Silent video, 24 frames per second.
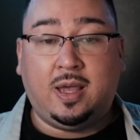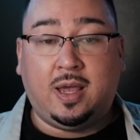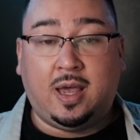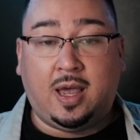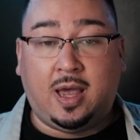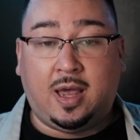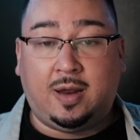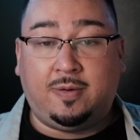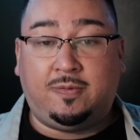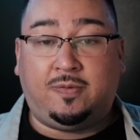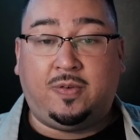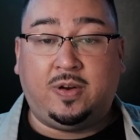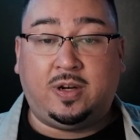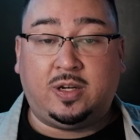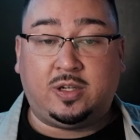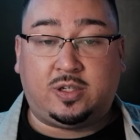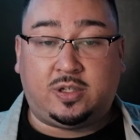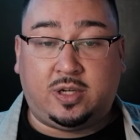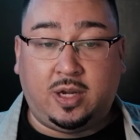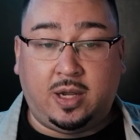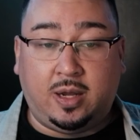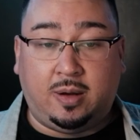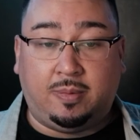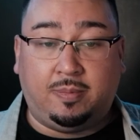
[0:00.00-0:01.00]
and
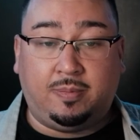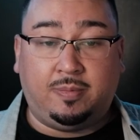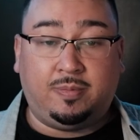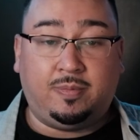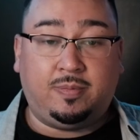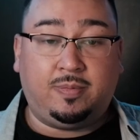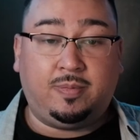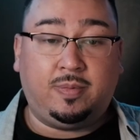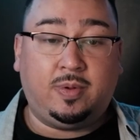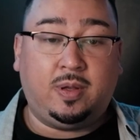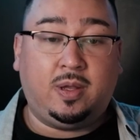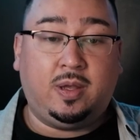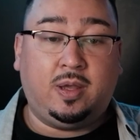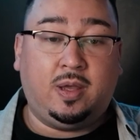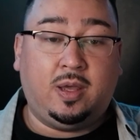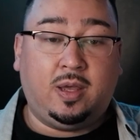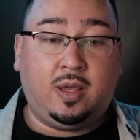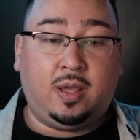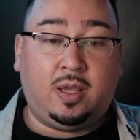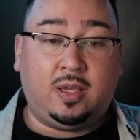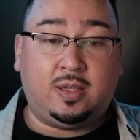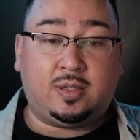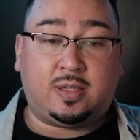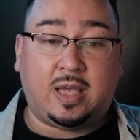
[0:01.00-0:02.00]
finished him.
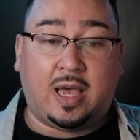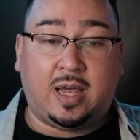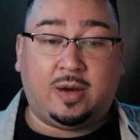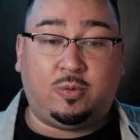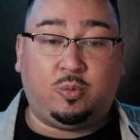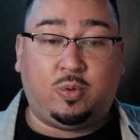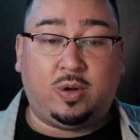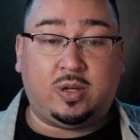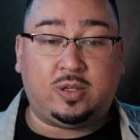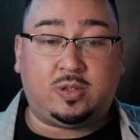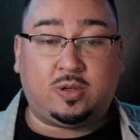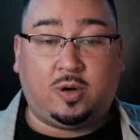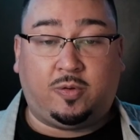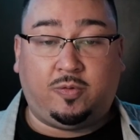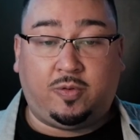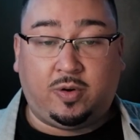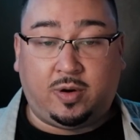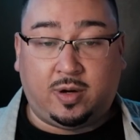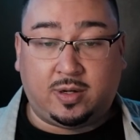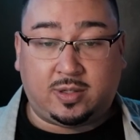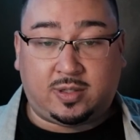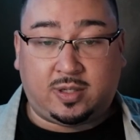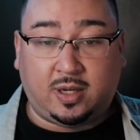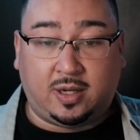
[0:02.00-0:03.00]
He's had wins over
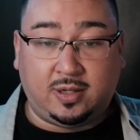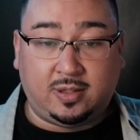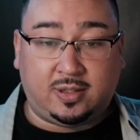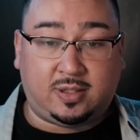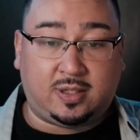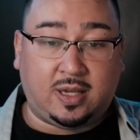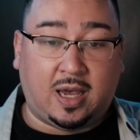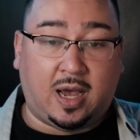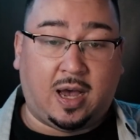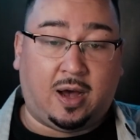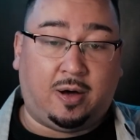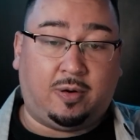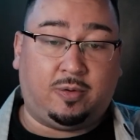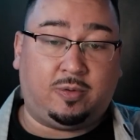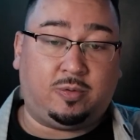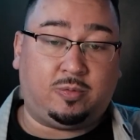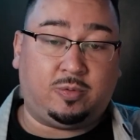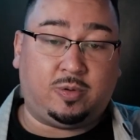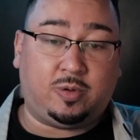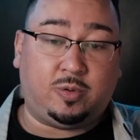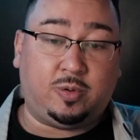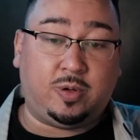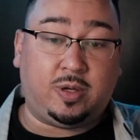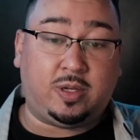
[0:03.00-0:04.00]
Assunção,
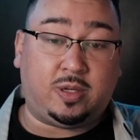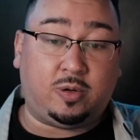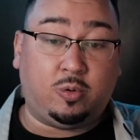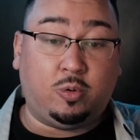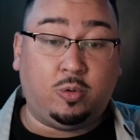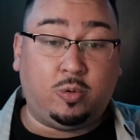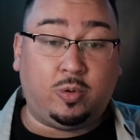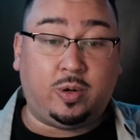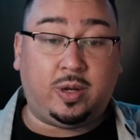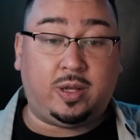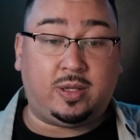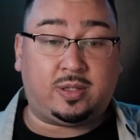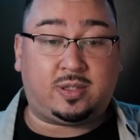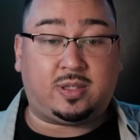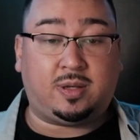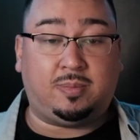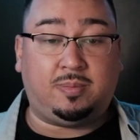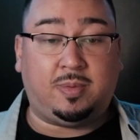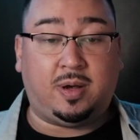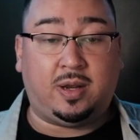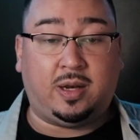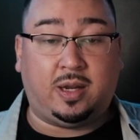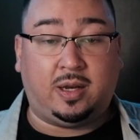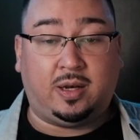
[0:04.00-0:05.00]
who he
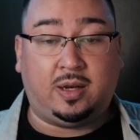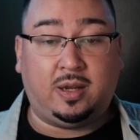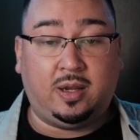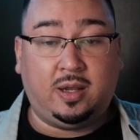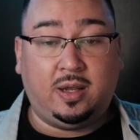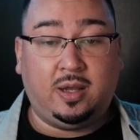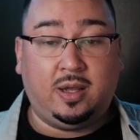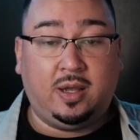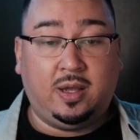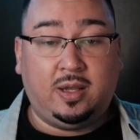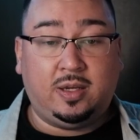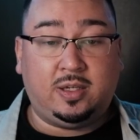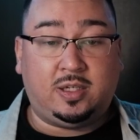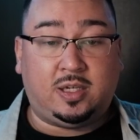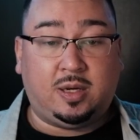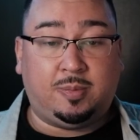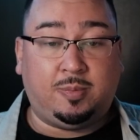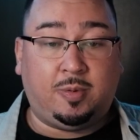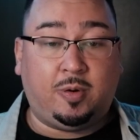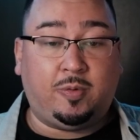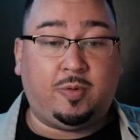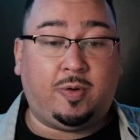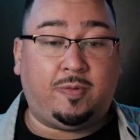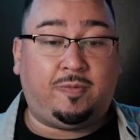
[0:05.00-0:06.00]
submitted.
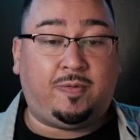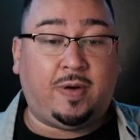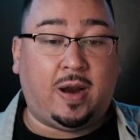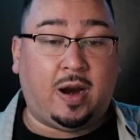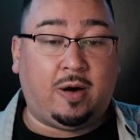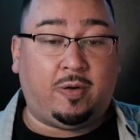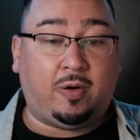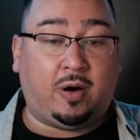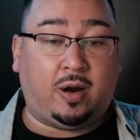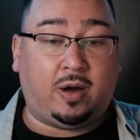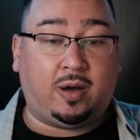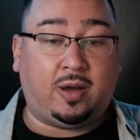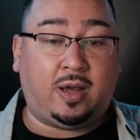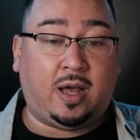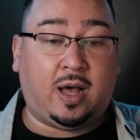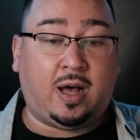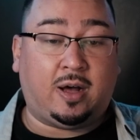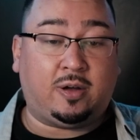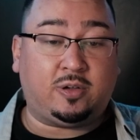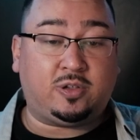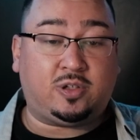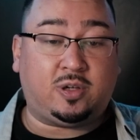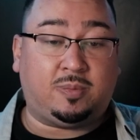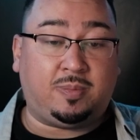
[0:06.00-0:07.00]
Jimmy Rivera,
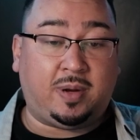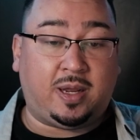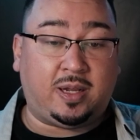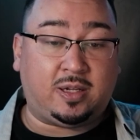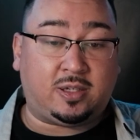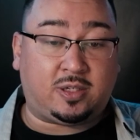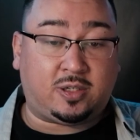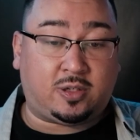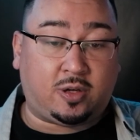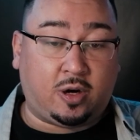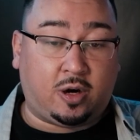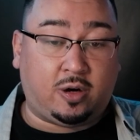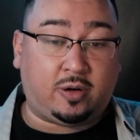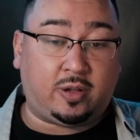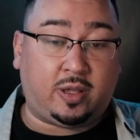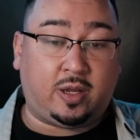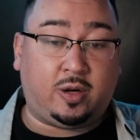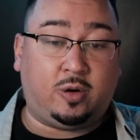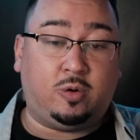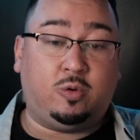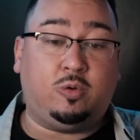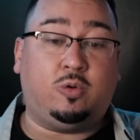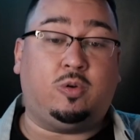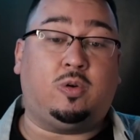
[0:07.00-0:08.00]
Aljamain
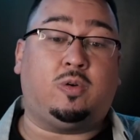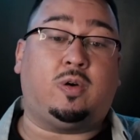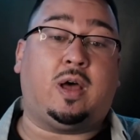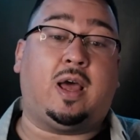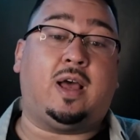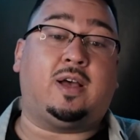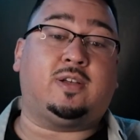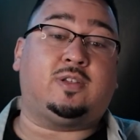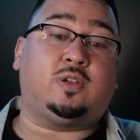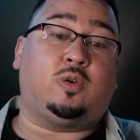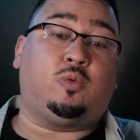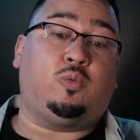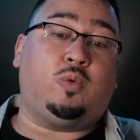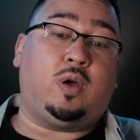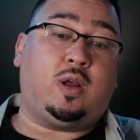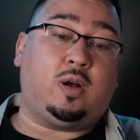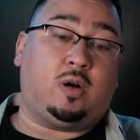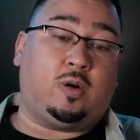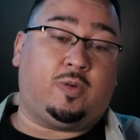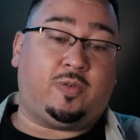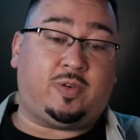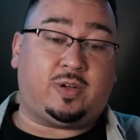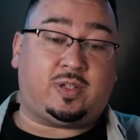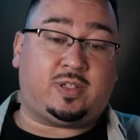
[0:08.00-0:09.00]
Sterling, who has a win
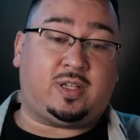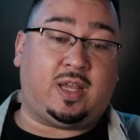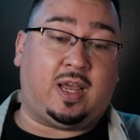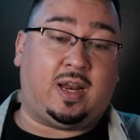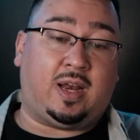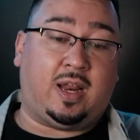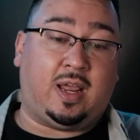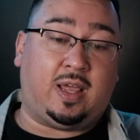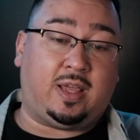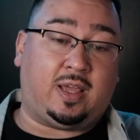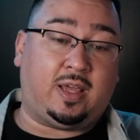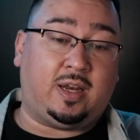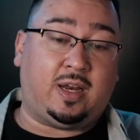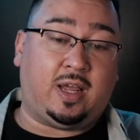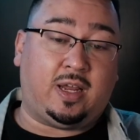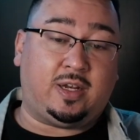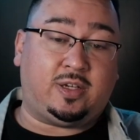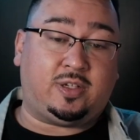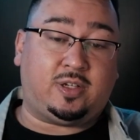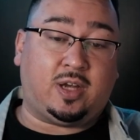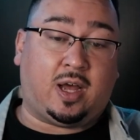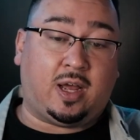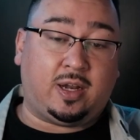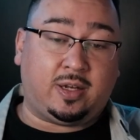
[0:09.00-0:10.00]
over Sandhagen, and
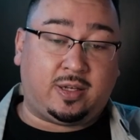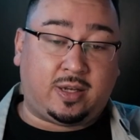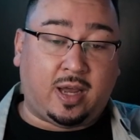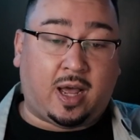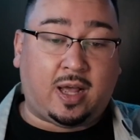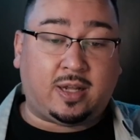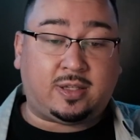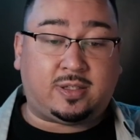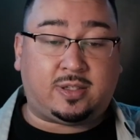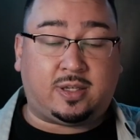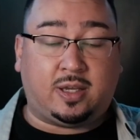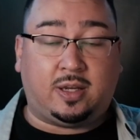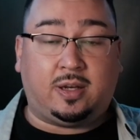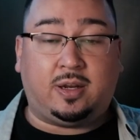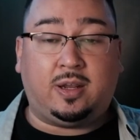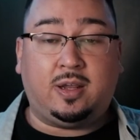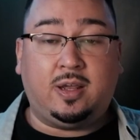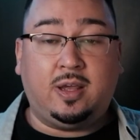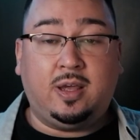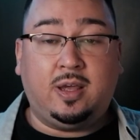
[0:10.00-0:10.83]
John Dodson.